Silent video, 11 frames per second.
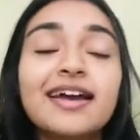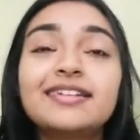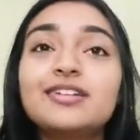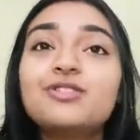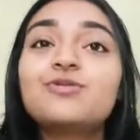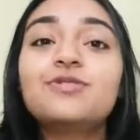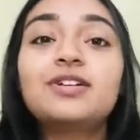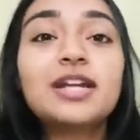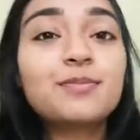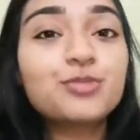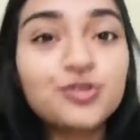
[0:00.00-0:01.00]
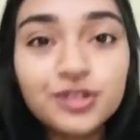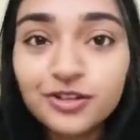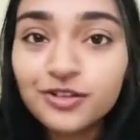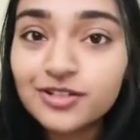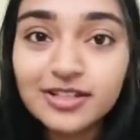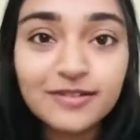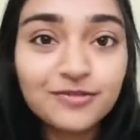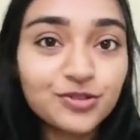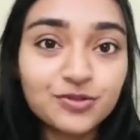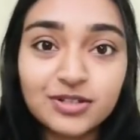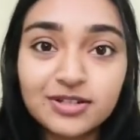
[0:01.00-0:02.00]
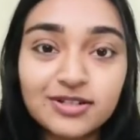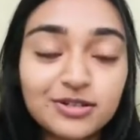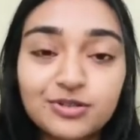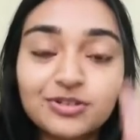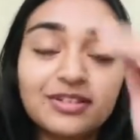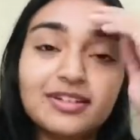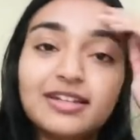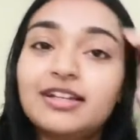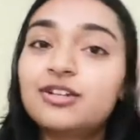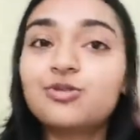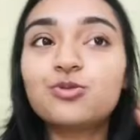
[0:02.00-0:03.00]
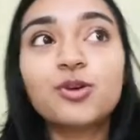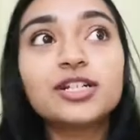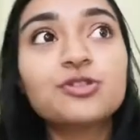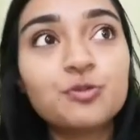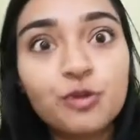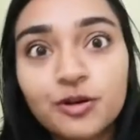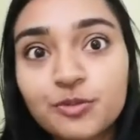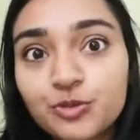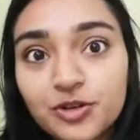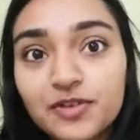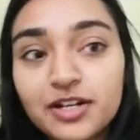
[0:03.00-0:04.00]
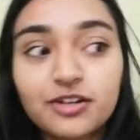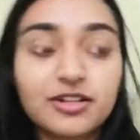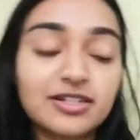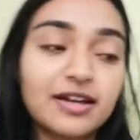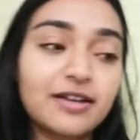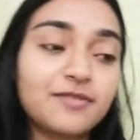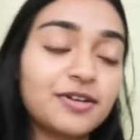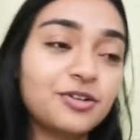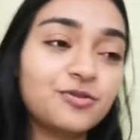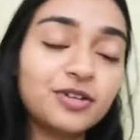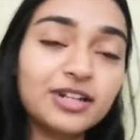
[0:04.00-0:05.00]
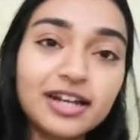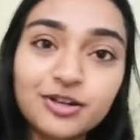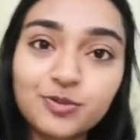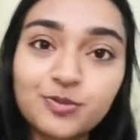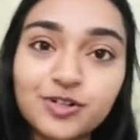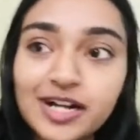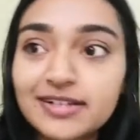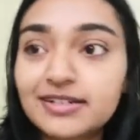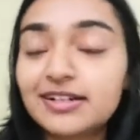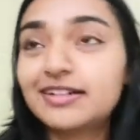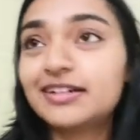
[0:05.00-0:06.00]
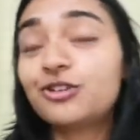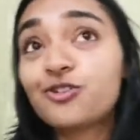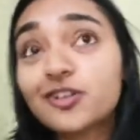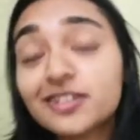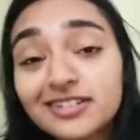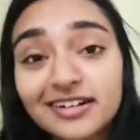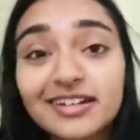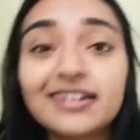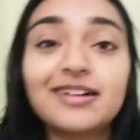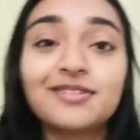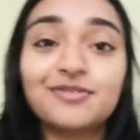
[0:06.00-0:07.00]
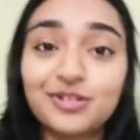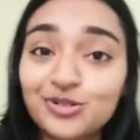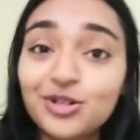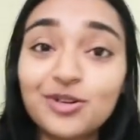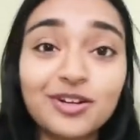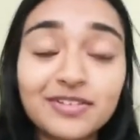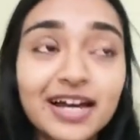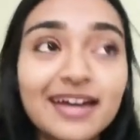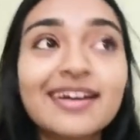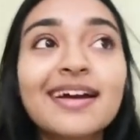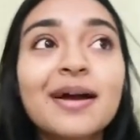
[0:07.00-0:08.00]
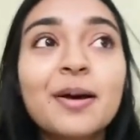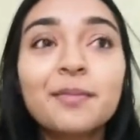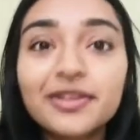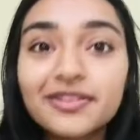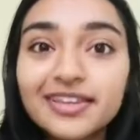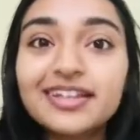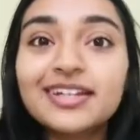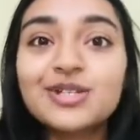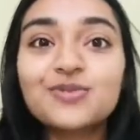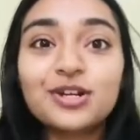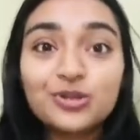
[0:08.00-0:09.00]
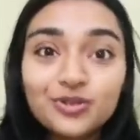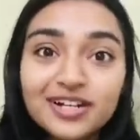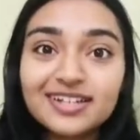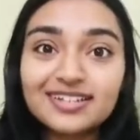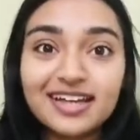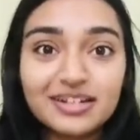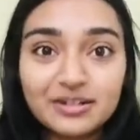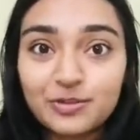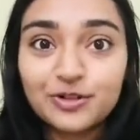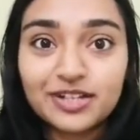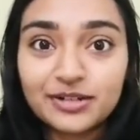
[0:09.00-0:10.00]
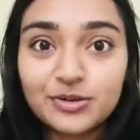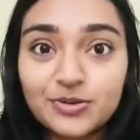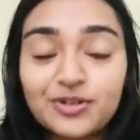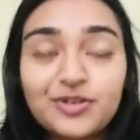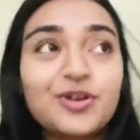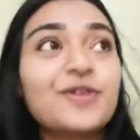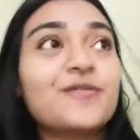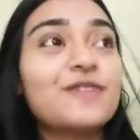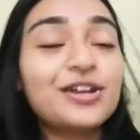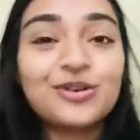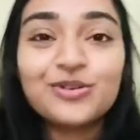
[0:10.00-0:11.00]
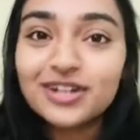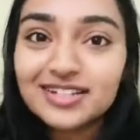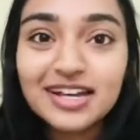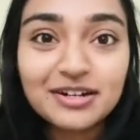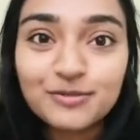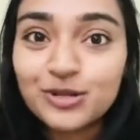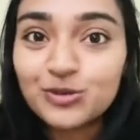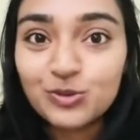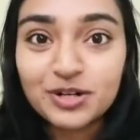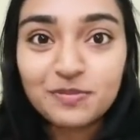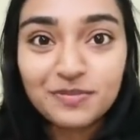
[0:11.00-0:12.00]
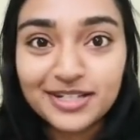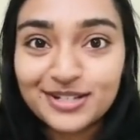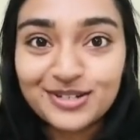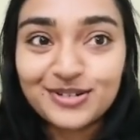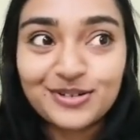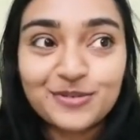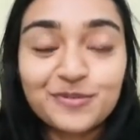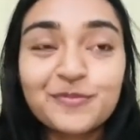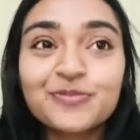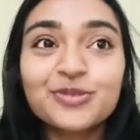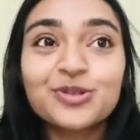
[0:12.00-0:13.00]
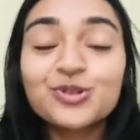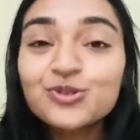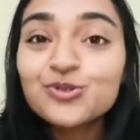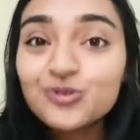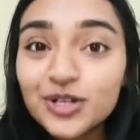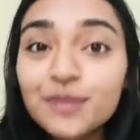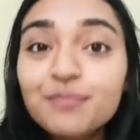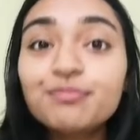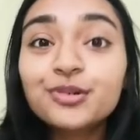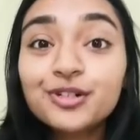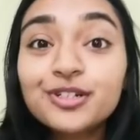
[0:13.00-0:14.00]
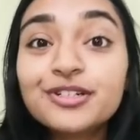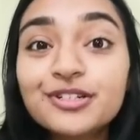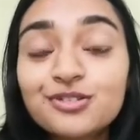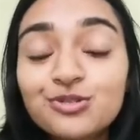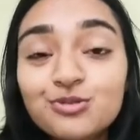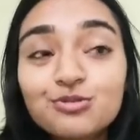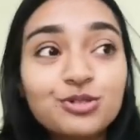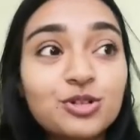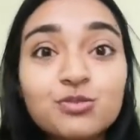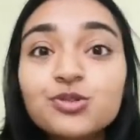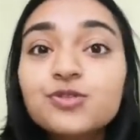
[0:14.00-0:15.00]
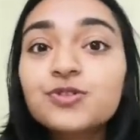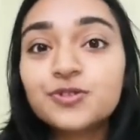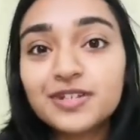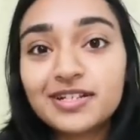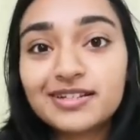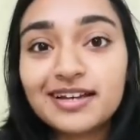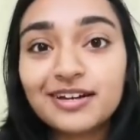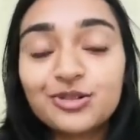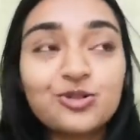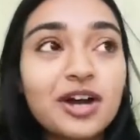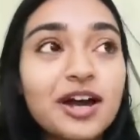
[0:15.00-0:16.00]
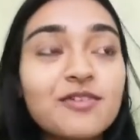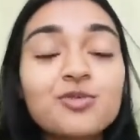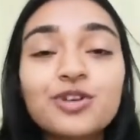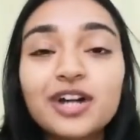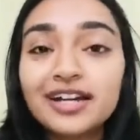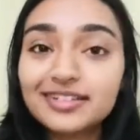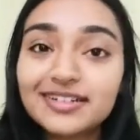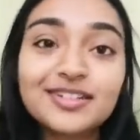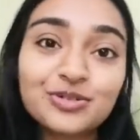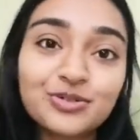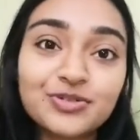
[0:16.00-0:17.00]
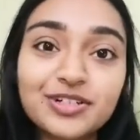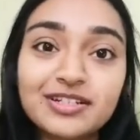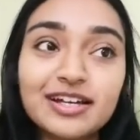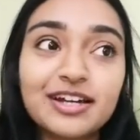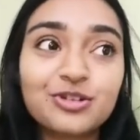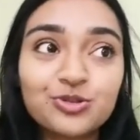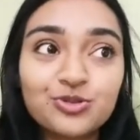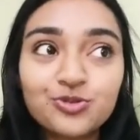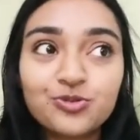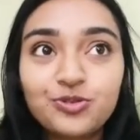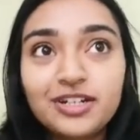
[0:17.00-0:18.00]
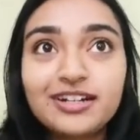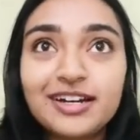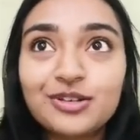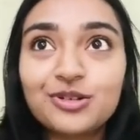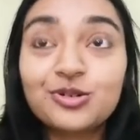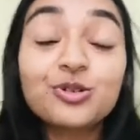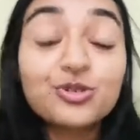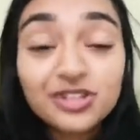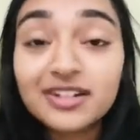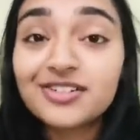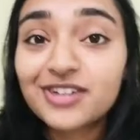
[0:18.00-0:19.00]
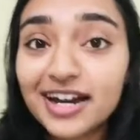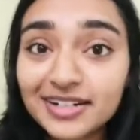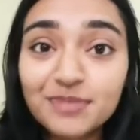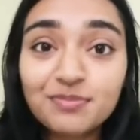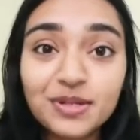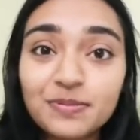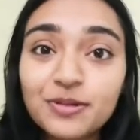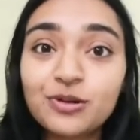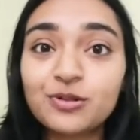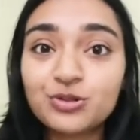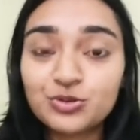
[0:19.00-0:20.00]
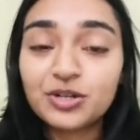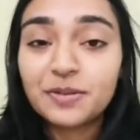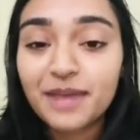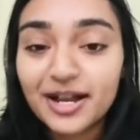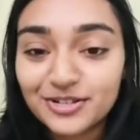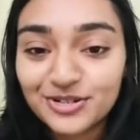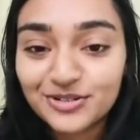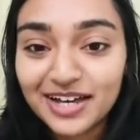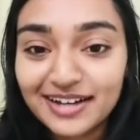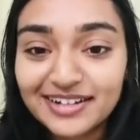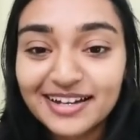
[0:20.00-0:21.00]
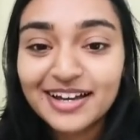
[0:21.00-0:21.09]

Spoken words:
And then you feel like pushing yourself towards the thing, and you're wanting to motivate yourself, and you feel like you're procrastinating and you're not studying enough and doing all of that. But the thing is, when you're excited about that goal, when you're excited about what it means to you, you feel pulled to move towards that, you have more ideas towards that, you feel like you start attracting people also who are a match to that.